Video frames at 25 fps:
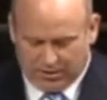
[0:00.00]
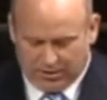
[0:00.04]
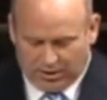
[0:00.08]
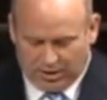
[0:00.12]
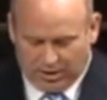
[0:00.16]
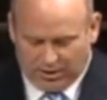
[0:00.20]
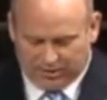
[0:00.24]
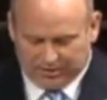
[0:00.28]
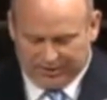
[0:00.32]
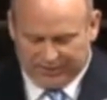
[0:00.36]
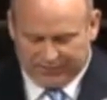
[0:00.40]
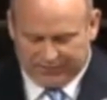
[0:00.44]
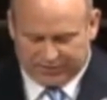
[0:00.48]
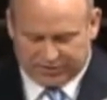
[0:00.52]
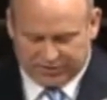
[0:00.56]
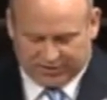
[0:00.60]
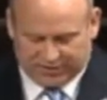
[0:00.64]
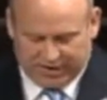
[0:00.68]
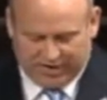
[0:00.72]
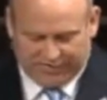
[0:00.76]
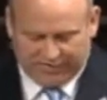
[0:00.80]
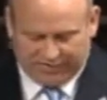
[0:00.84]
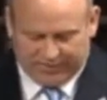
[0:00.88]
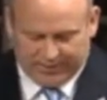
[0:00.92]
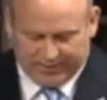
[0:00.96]
All levels of
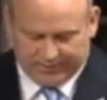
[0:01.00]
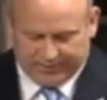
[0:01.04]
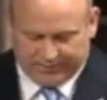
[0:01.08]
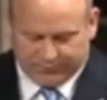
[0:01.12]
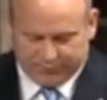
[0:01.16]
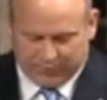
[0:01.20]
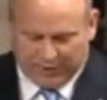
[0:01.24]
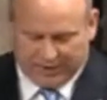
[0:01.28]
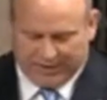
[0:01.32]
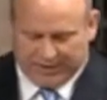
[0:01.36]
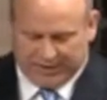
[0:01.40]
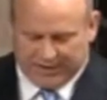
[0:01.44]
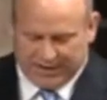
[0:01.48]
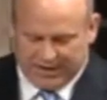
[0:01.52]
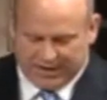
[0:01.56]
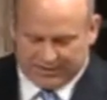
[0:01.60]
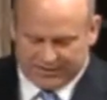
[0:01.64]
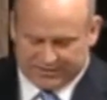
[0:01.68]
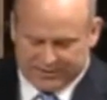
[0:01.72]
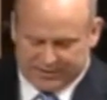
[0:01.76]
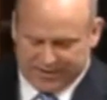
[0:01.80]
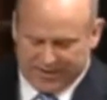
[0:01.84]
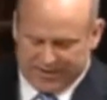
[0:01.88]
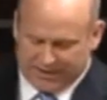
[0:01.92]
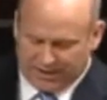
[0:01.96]
government
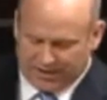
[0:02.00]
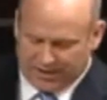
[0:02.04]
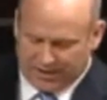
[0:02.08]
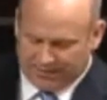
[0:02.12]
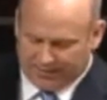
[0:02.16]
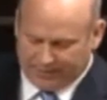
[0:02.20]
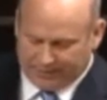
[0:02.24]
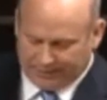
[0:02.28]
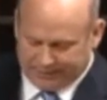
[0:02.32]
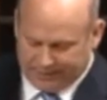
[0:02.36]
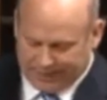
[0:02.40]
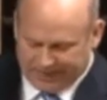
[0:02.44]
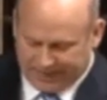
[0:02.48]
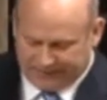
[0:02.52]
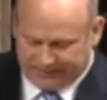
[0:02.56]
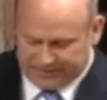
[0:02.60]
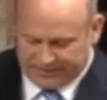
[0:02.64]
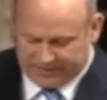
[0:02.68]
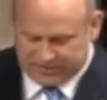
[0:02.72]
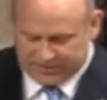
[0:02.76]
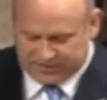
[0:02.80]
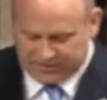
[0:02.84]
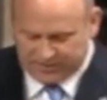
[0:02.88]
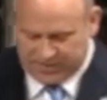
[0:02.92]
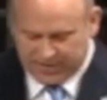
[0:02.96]
recognize the economic
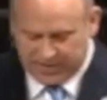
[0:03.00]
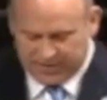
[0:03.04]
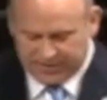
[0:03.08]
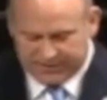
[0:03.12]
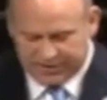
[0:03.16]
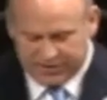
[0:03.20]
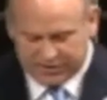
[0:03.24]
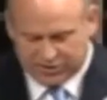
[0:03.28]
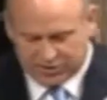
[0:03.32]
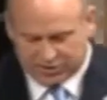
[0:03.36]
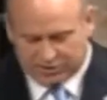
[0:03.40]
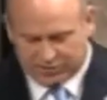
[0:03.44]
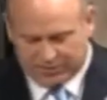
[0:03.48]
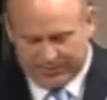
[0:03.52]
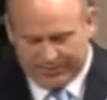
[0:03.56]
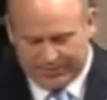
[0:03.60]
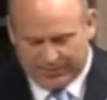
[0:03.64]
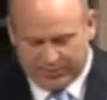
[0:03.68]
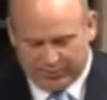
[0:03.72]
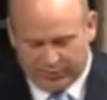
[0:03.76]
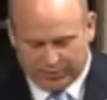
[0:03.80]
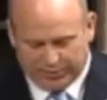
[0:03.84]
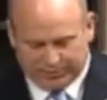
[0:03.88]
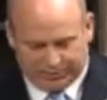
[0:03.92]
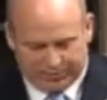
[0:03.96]
benefits this
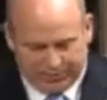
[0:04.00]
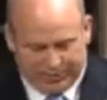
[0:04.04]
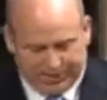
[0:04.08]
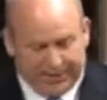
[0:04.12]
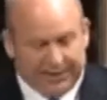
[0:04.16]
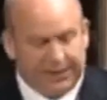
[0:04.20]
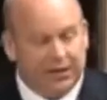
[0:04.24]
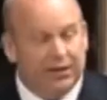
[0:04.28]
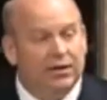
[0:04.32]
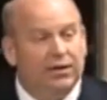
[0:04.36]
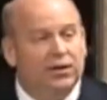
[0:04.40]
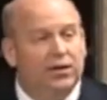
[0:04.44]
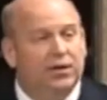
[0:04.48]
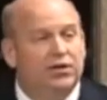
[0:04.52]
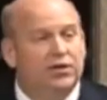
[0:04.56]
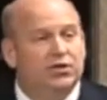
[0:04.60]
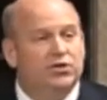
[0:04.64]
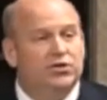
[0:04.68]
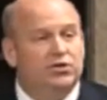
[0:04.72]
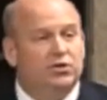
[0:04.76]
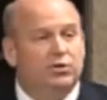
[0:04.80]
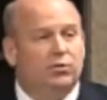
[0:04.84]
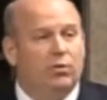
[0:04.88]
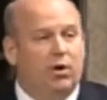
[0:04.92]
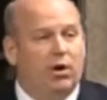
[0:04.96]
agreement would bring
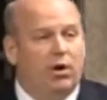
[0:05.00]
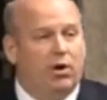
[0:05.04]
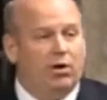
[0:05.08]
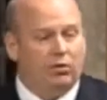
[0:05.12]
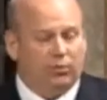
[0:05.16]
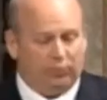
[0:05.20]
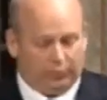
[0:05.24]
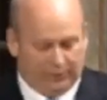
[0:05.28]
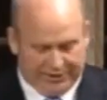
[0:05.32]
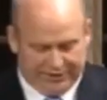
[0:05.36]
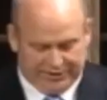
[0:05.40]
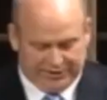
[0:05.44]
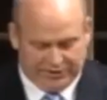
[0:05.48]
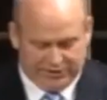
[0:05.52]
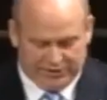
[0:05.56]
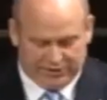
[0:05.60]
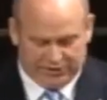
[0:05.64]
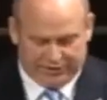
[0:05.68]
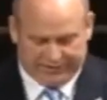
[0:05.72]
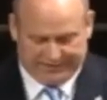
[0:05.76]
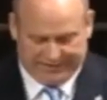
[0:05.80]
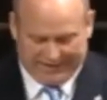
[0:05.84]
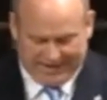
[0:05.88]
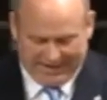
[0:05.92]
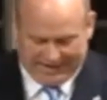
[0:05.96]
to all regions
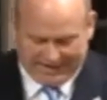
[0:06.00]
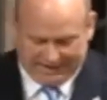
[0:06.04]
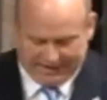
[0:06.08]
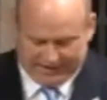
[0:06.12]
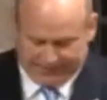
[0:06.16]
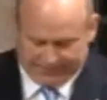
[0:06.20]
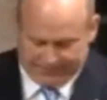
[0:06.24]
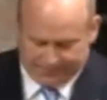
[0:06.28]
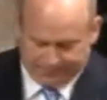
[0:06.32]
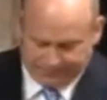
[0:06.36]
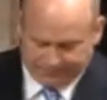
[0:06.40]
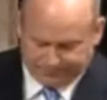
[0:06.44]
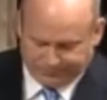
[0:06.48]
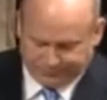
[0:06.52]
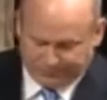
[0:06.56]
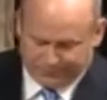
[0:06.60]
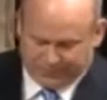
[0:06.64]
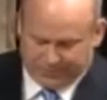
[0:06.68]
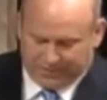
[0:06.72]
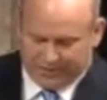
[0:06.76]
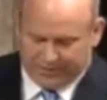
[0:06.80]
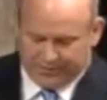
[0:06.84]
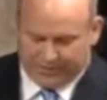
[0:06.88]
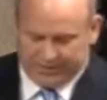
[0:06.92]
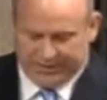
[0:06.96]
of Canada.
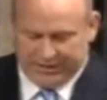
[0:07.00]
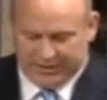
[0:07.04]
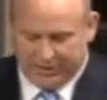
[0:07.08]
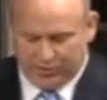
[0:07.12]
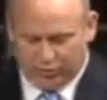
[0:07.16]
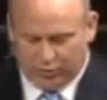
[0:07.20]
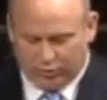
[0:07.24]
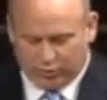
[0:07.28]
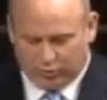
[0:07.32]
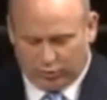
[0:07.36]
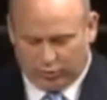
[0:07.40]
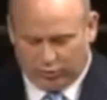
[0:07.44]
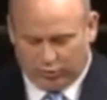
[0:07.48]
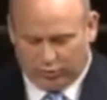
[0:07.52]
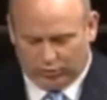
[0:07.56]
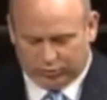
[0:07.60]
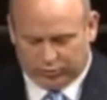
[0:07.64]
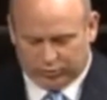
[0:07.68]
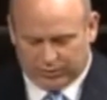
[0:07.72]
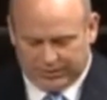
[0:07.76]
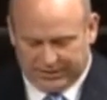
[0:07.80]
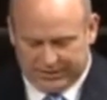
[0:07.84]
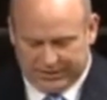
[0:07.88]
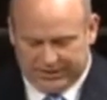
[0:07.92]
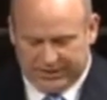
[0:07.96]
The
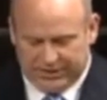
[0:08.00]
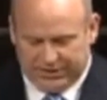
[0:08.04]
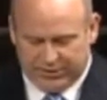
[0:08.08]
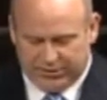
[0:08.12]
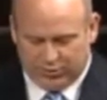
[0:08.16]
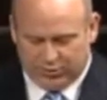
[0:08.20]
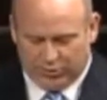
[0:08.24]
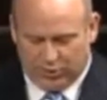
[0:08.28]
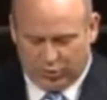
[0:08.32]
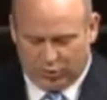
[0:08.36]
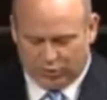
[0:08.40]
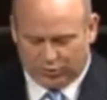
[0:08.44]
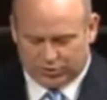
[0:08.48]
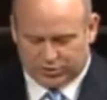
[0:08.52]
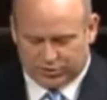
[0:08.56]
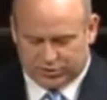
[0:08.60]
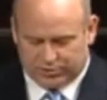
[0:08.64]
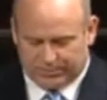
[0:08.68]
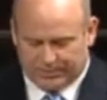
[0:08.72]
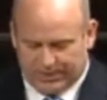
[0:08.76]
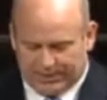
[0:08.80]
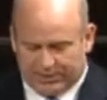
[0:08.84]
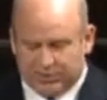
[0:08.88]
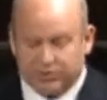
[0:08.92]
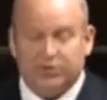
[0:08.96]
EU holds
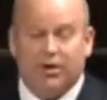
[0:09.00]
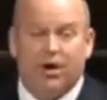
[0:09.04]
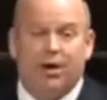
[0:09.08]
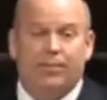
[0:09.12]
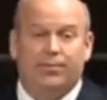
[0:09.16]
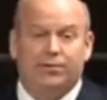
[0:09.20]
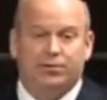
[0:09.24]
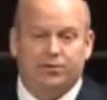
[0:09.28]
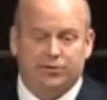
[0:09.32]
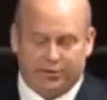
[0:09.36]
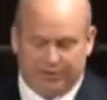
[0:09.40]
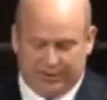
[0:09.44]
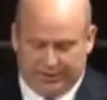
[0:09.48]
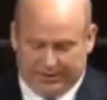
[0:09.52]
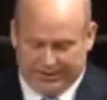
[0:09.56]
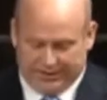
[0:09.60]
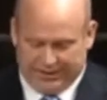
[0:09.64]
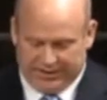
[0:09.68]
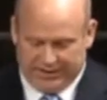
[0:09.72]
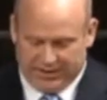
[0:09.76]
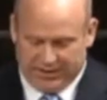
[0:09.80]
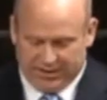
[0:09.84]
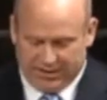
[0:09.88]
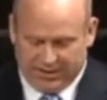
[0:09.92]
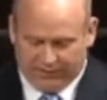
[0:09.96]
tremendous opportunity
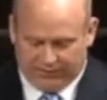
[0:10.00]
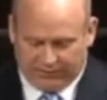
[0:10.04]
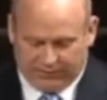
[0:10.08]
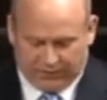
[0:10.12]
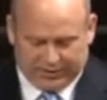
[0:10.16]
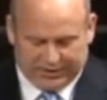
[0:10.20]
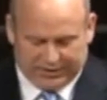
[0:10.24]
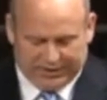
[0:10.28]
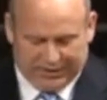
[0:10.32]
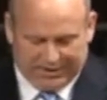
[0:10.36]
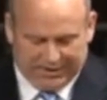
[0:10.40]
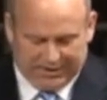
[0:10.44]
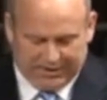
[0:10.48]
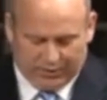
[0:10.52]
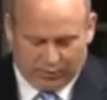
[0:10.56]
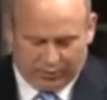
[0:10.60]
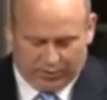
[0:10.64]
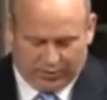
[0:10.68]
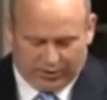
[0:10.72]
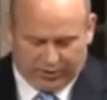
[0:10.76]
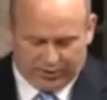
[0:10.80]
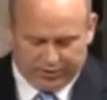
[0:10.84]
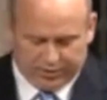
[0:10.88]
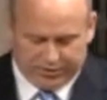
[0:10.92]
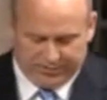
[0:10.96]
for Canadian
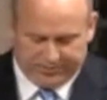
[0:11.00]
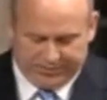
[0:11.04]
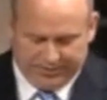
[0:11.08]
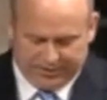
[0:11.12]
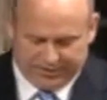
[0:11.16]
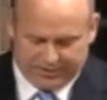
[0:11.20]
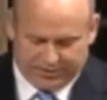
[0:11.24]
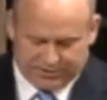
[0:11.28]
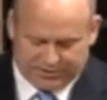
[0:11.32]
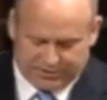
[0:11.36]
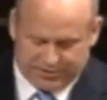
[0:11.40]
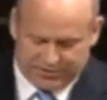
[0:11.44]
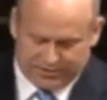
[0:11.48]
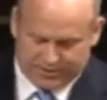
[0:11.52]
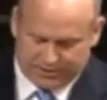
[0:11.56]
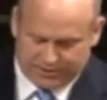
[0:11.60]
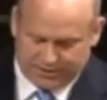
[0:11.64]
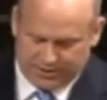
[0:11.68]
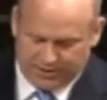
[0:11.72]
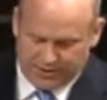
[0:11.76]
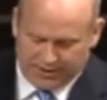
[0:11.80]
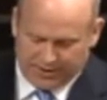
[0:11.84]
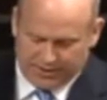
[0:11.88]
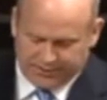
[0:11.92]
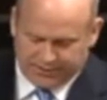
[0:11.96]
workers and businesses.
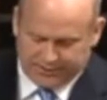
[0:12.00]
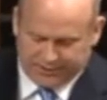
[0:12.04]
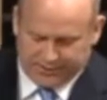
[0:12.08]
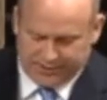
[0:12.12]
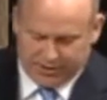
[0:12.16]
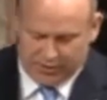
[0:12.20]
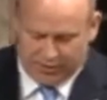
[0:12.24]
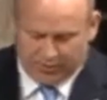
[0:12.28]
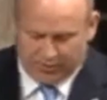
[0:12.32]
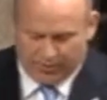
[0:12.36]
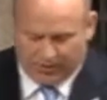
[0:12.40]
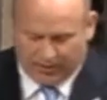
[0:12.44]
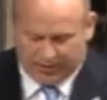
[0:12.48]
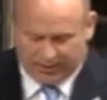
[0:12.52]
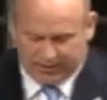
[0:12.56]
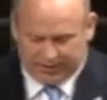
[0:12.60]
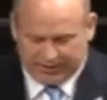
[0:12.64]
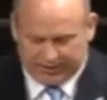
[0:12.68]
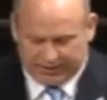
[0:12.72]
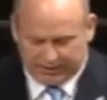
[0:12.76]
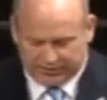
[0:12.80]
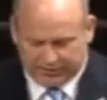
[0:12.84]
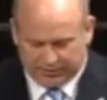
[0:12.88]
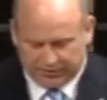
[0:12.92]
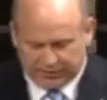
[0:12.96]
The EU market
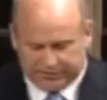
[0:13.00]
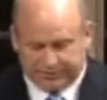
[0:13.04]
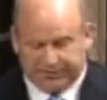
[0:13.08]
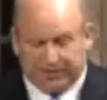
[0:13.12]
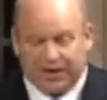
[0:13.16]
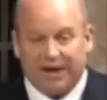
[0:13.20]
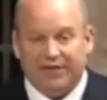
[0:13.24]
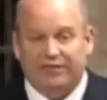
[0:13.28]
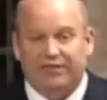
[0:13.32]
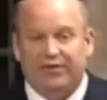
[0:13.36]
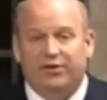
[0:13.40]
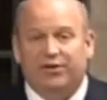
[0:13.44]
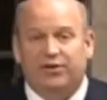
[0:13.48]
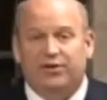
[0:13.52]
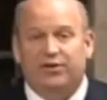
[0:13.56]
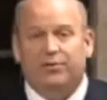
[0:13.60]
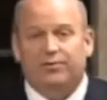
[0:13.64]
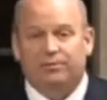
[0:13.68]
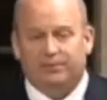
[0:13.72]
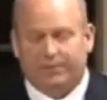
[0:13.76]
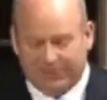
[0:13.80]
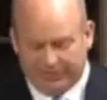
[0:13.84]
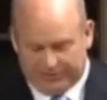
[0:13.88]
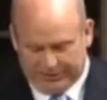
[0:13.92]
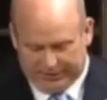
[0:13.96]
includes 500
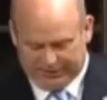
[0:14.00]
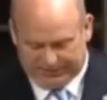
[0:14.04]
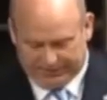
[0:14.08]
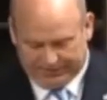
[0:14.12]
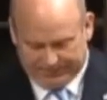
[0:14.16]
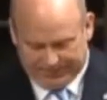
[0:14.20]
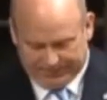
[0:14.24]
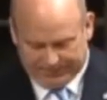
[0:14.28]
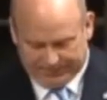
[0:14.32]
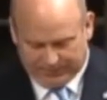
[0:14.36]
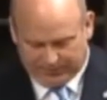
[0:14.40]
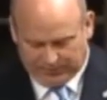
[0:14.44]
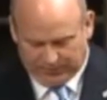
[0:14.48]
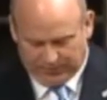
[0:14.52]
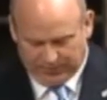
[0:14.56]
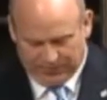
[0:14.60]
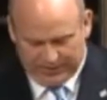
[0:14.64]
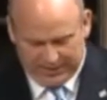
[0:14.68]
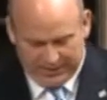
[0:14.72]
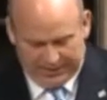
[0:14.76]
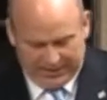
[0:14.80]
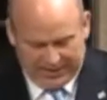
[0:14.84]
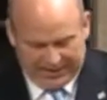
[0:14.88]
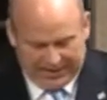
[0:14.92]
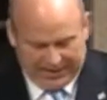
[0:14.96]
million people
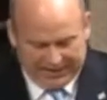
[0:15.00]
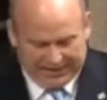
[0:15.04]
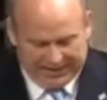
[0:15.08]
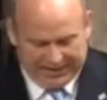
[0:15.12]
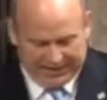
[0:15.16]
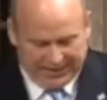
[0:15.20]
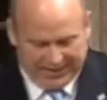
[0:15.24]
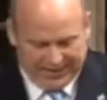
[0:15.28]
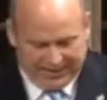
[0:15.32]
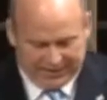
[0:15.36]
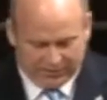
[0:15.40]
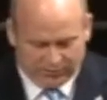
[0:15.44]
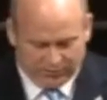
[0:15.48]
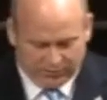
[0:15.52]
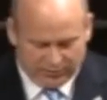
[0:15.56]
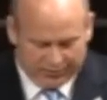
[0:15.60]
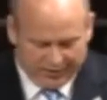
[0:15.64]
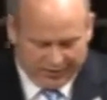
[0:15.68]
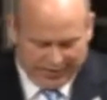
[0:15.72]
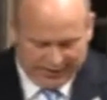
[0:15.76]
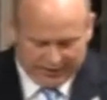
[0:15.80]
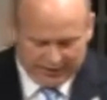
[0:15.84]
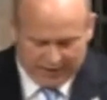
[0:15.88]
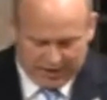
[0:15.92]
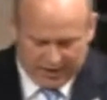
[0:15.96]
and annual
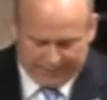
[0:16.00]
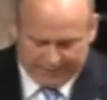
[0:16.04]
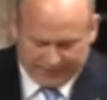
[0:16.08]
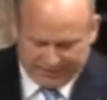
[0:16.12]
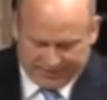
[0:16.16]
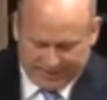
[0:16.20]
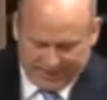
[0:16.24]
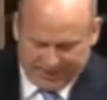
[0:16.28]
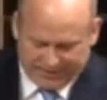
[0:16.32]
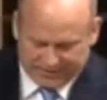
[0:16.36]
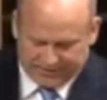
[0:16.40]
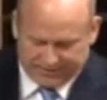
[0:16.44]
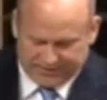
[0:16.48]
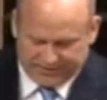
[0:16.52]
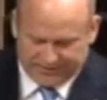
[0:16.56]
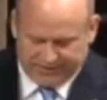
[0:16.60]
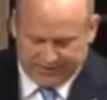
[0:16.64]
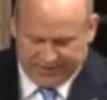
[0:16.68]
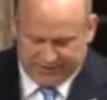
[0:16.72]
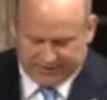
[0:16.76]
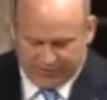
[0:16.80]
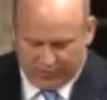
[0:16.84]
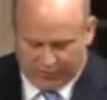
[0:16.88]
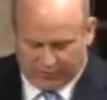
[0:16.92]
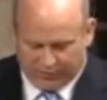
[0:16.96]
economic activity
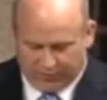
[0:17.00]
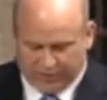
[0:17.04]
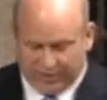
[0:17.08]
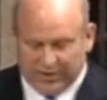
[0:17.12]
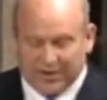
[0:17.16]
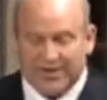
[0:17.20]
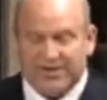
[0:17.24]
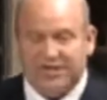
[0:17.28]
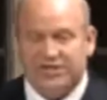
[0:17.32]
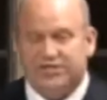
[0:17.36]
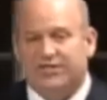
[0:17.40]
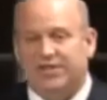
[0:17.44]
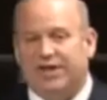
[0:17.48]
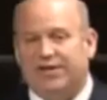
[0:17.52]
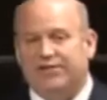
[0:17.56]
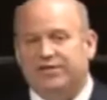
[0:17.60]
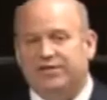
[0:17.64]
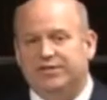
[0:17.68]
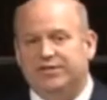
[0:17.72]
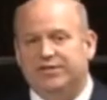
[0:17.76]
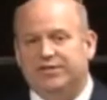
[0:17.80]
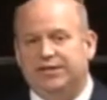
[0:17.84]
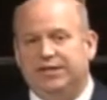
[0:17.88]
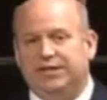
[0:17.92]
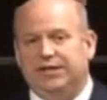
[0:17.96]
of over
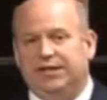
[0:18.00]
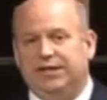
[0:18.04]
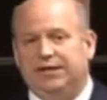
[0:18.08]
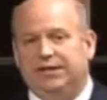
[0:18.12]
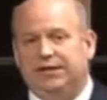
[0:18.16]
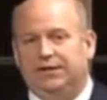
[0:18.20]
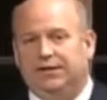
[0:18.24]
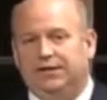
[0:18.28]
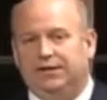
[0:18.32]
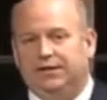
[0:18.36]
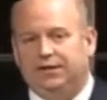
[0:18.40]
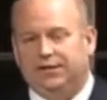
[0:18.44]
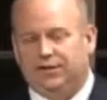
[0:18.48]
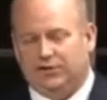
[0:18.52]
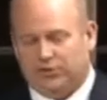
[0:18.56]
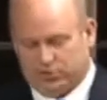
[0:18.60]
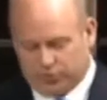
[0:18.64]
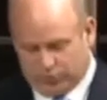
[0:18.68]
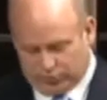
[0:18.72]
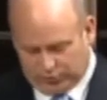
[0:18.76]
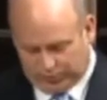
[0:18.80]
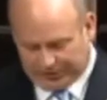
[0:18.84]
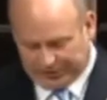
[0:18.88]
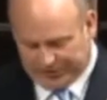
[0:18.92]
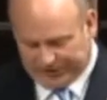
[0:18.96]
$17
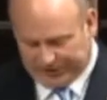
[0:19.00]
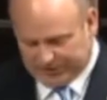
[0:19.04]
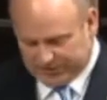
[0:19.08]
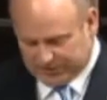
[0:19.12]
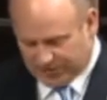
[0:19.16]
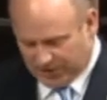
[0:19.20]
trillion.